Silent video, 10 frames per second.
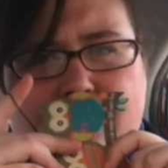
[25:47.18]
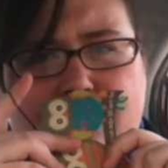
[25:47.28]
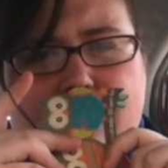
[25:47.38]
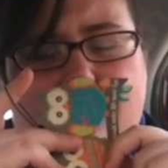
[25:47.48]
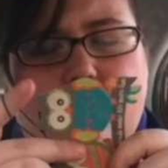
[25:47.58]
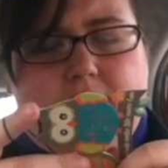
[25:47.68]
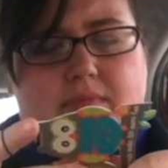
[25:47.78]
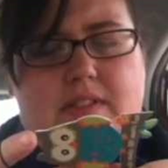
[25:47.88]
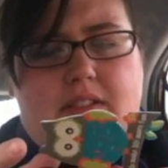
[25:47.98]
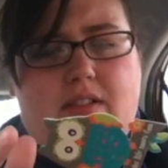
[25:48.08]

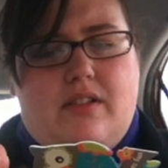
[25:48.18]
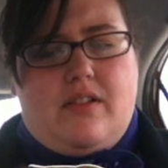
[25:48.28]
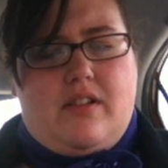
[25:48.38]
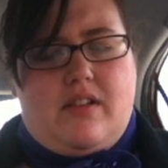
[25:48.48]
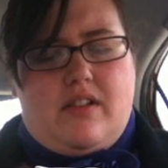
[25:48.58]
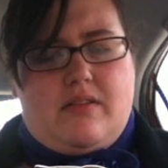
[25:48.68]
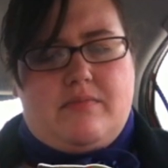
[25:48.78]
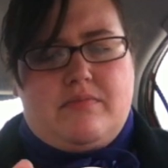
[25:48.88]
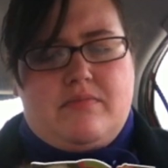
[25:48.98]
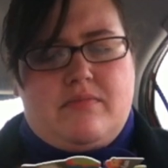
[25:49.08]

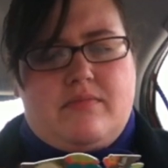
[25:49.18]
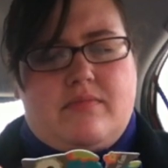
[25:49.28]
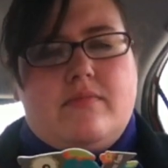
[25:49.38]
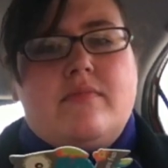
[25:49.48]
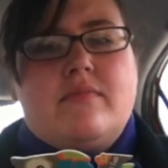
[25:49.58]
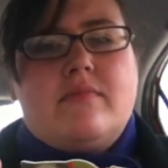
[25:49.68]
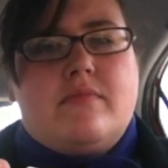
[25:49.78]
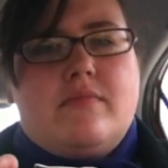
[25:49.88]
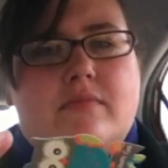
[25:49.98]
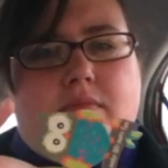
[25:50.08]

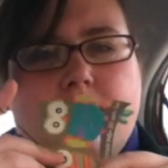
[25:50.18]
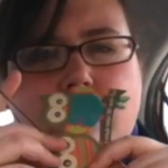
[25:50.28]
No one is speaking in this clip.